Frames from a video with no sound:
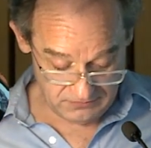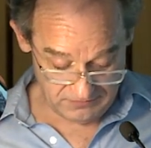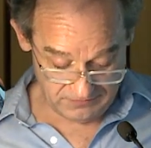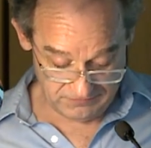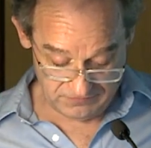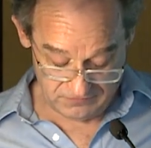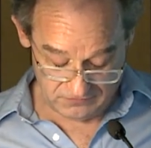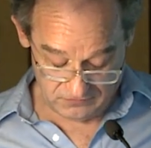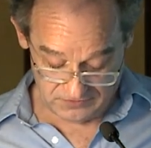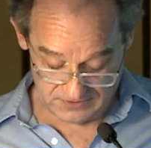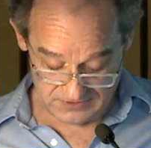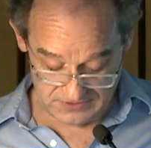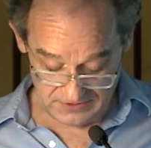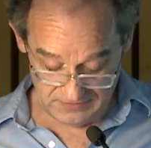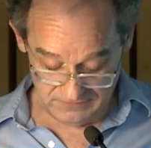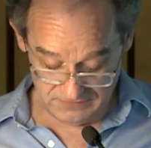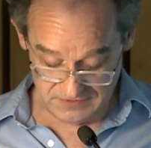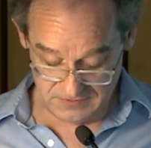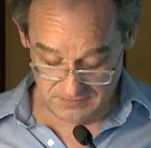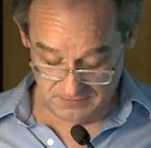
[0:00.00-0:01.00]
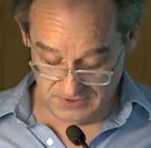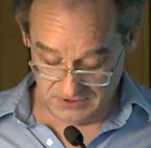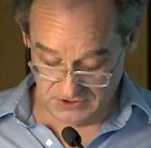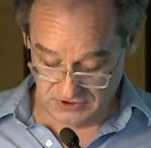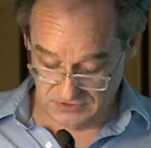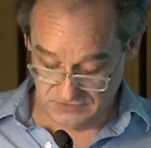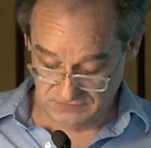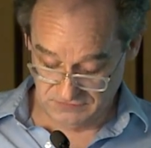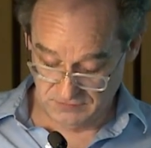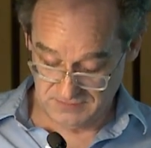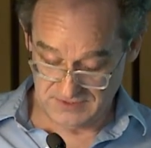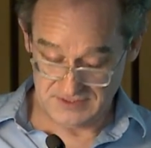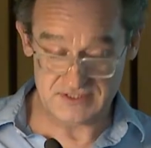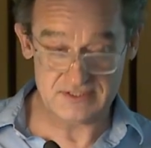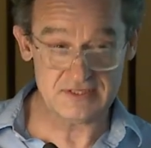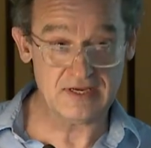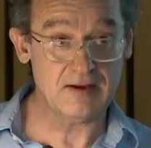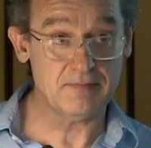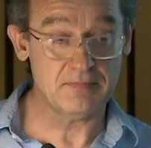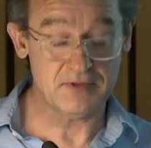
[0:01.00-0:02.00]
We've received submissions from
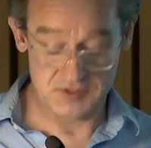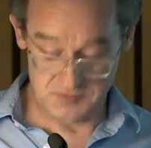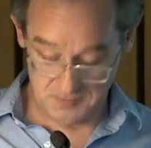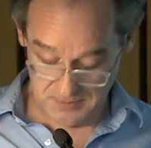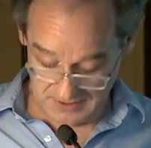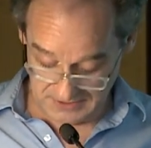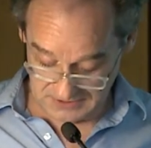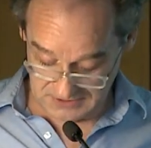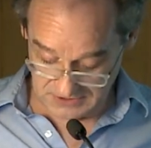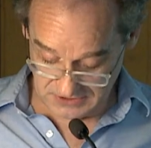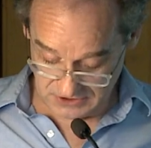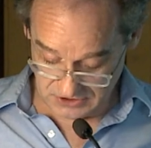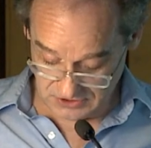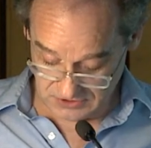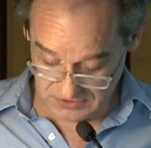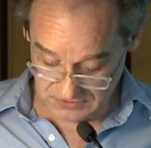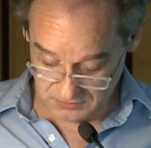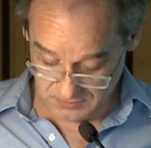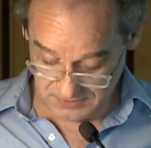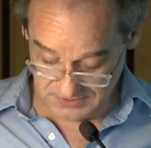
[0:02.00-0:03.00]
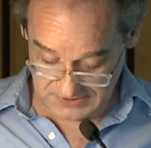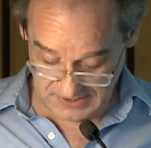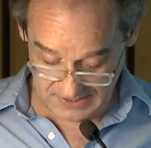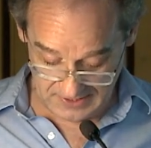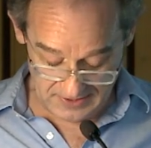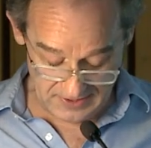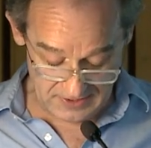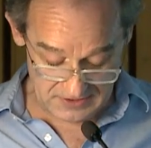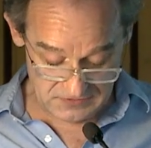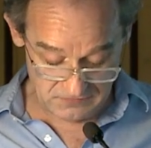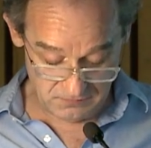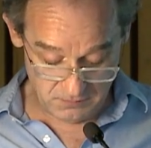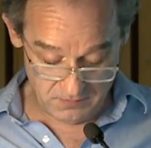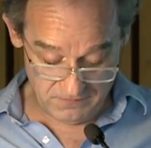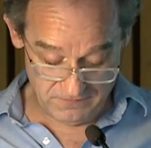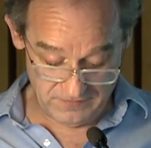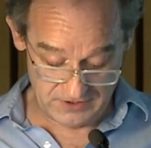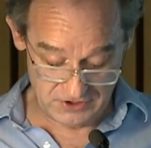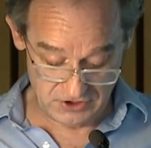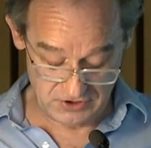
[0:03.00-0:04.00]
established practitioners with decades of
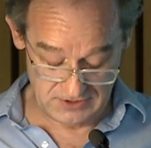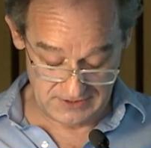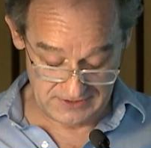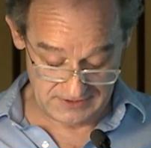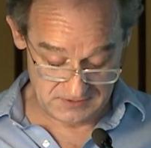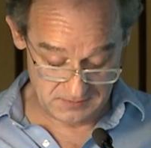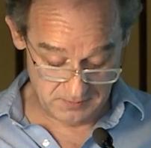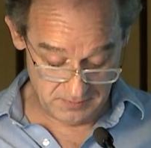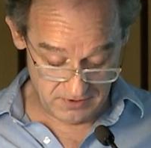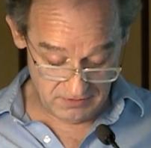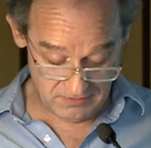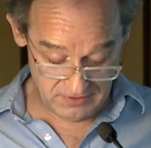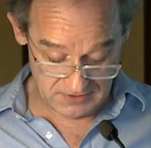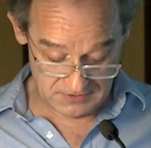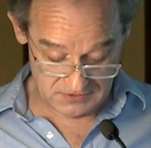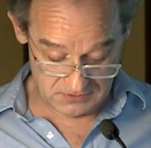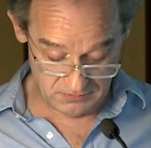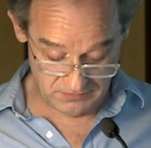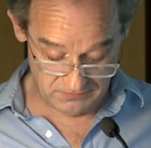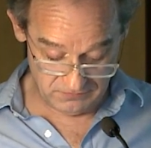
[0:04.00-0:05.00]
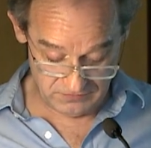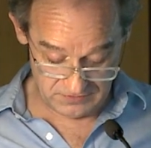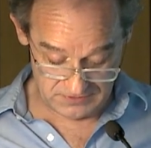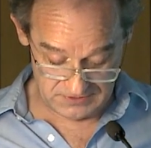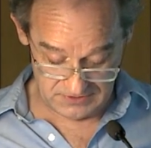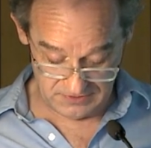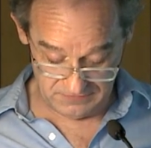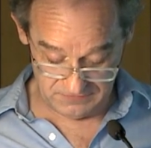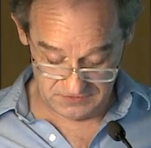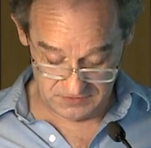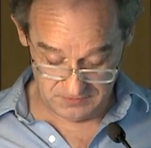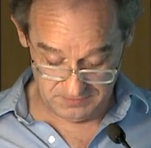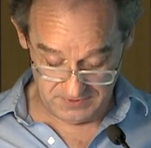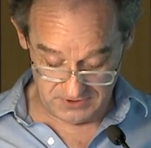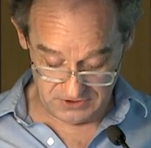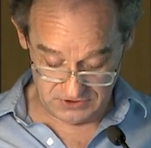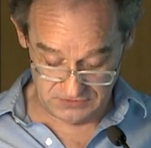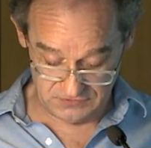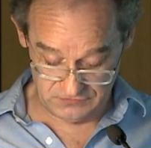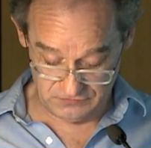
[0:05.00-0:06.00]
professional experience. We've received
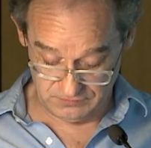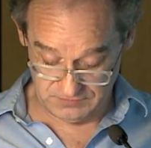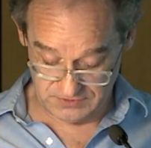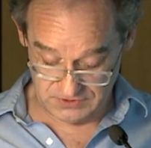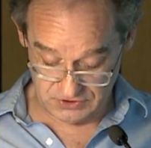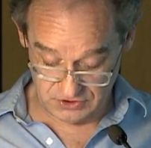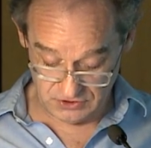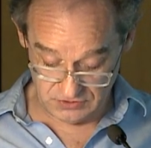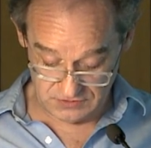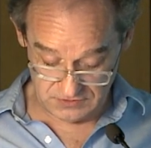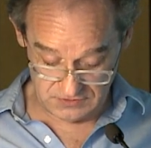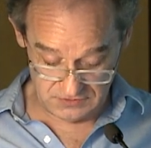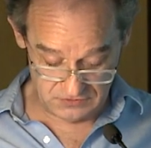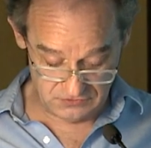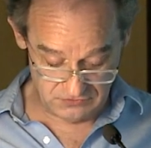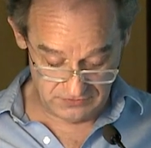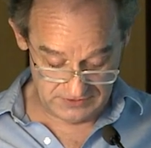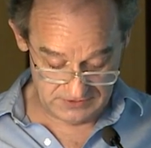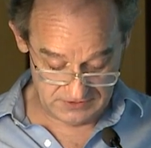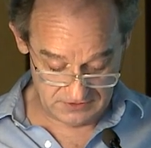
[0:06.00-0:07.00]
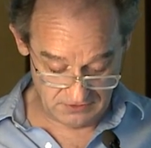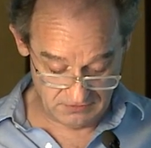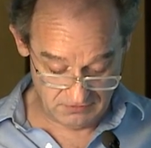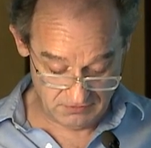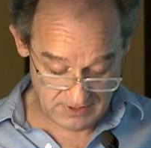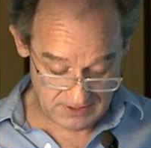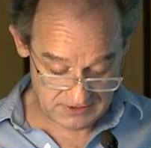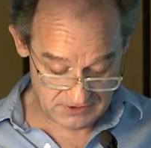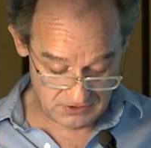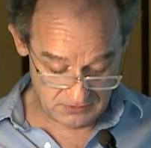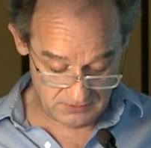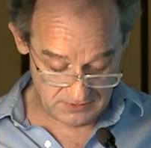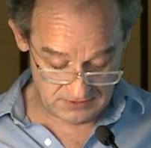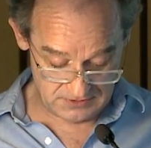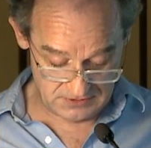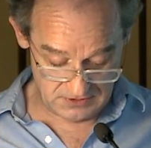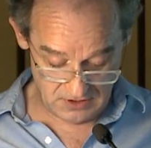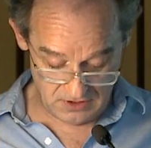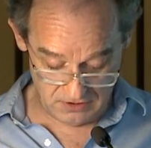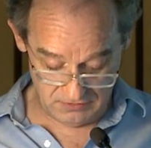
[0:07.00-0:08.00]
submissions from students, recent
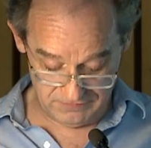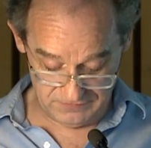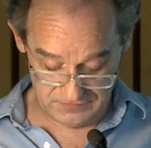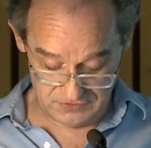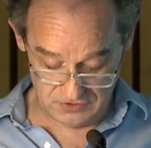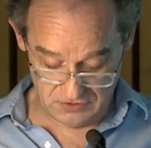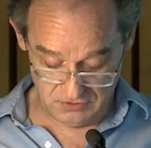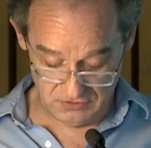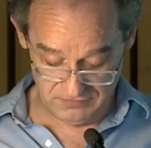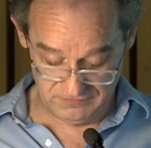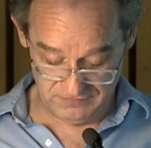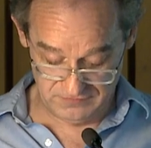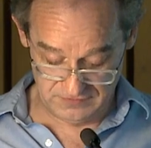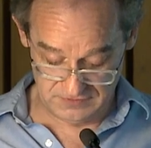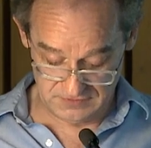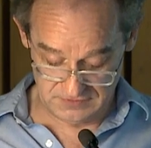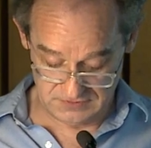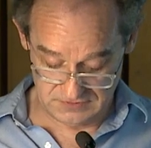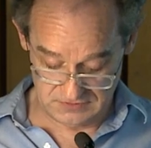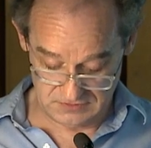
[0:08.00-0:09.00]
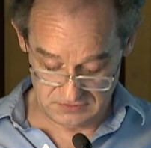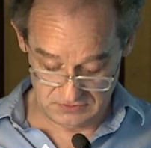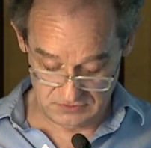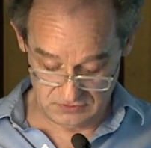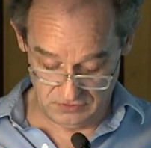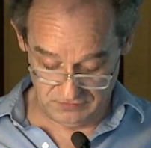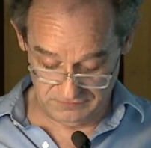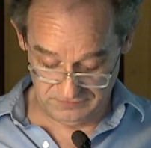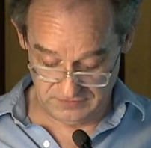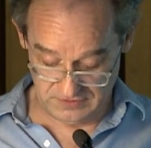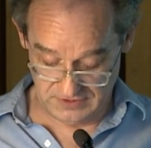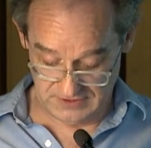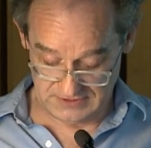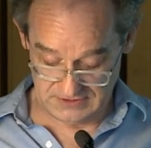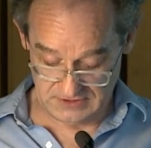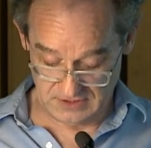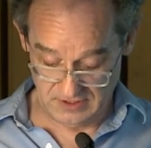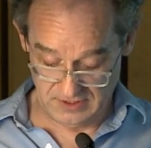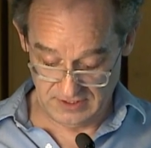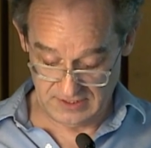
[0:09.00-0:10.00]
graduates, young photographers, often
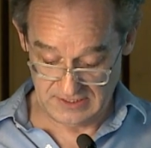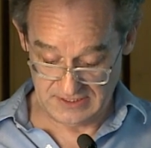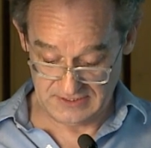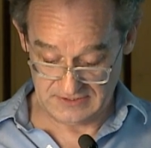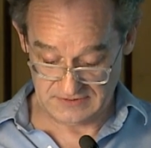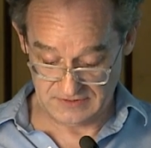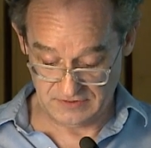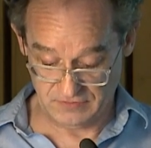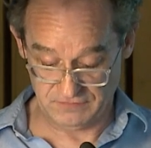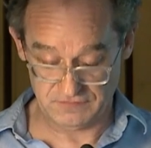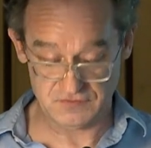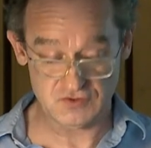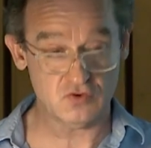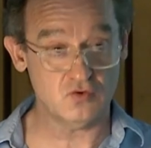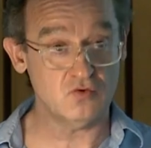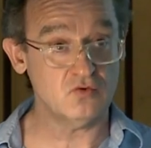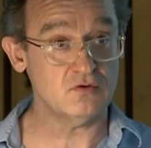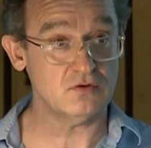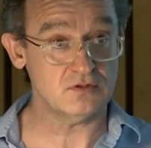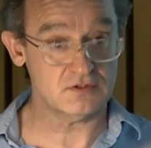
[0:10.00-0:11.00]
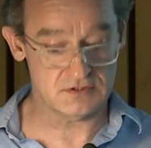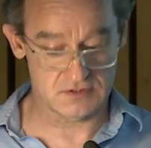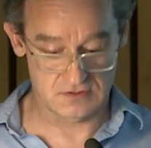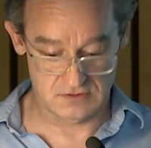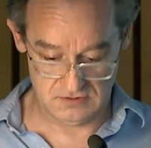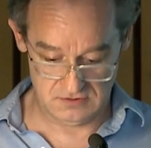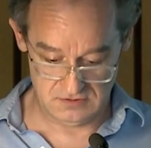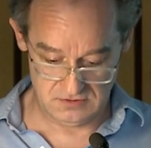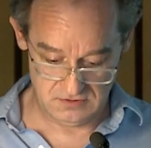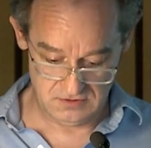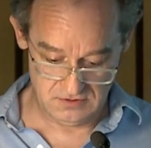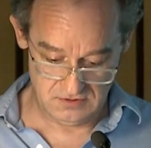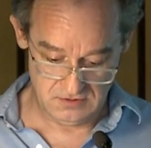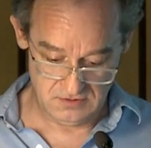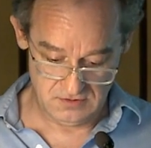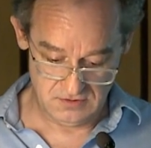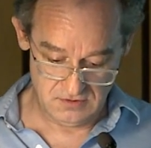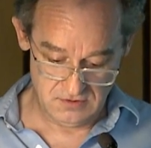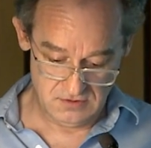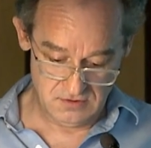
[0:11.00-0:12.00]
entirely self-taught,
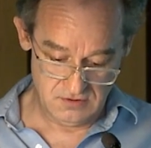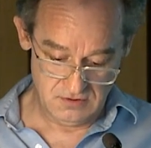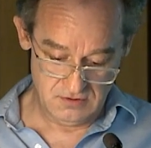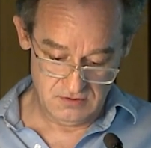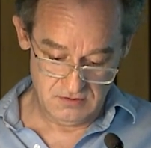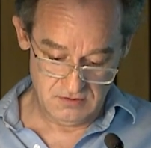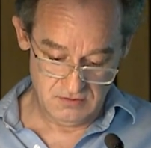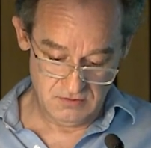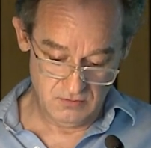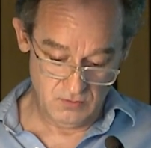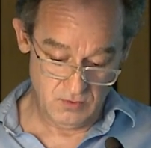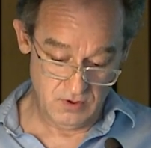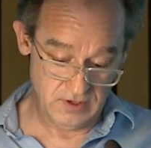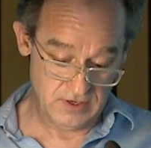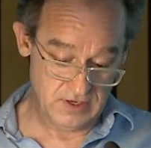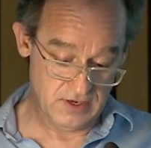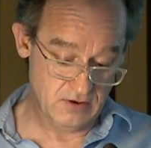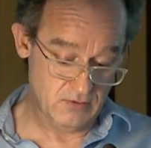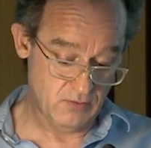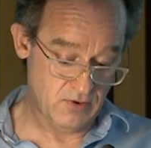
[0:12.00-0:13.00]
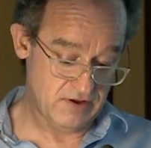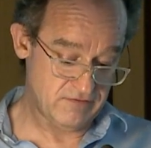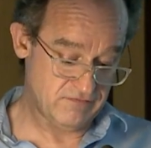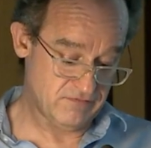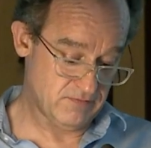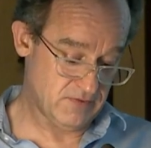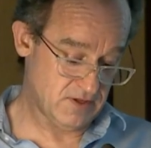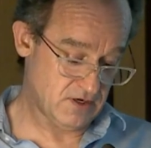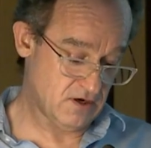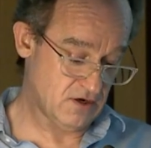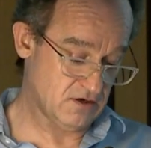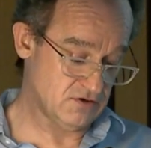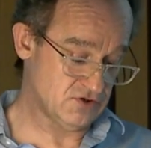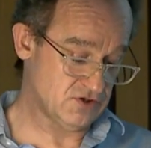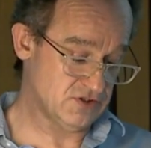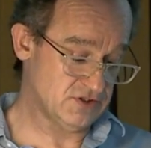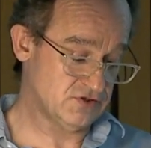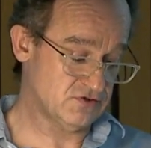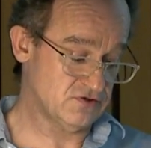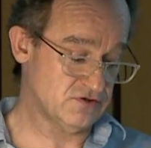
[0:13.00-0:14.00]
working away from the
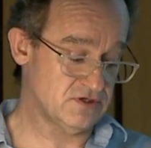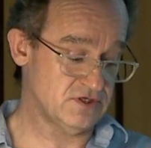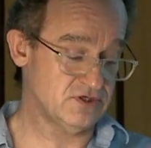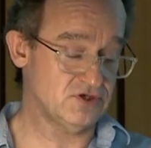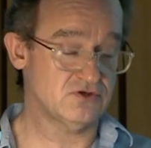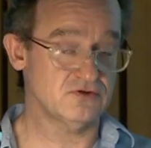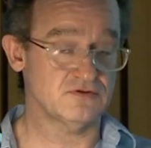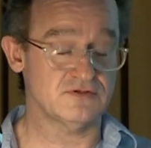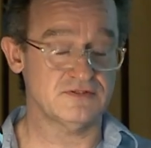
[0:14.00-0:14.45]
country's traditional